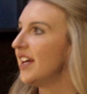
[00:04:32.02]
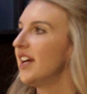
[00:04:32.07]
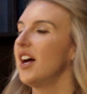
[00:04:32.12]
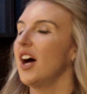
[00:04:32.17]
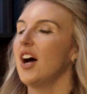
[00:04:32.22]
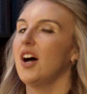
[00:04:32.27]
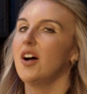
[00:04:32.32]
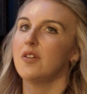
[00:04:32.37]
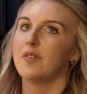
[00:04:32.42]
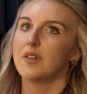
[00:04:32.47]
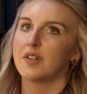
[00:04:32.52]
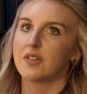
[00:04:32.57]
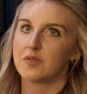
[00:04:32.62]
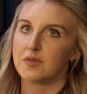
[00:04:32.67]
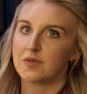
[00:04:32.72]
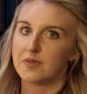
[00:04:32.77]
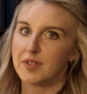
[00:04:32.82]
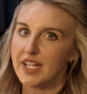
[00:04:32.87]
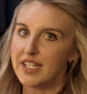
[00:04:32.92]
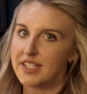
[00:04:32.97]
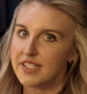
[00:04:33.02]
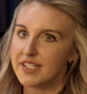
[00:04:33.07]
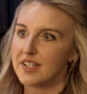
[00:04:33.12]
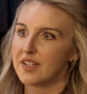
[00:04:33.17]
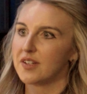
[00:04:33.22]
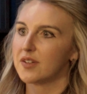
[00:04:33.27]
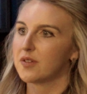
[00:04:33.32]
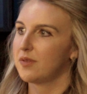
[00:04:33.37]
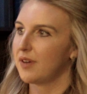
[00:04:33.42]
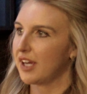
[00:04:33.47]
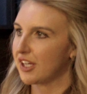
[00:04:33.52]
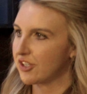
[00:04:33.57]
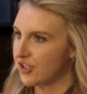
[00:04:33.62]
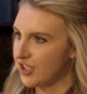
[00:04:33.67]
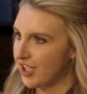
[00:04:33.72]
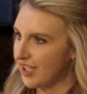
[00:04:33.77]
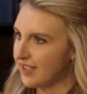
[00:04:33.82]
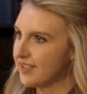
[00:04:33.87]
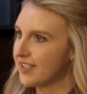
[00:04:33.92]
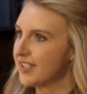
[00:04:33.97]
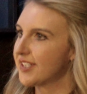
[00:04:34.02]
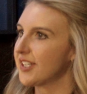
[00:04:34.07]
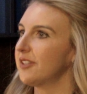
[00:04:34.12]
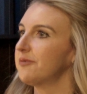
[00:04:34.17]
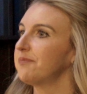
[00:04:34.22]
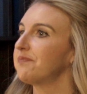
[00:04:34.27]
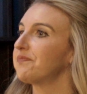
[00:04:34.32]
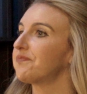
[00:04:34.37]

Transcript: Oh, great question. So